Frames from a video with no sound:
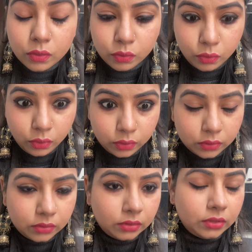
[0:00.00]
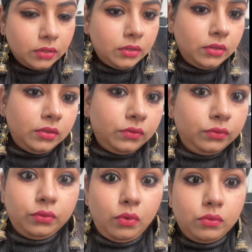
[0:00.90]
Woo.
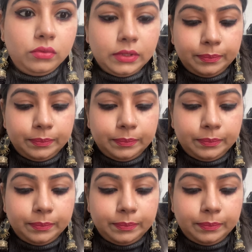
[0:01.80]
Woo.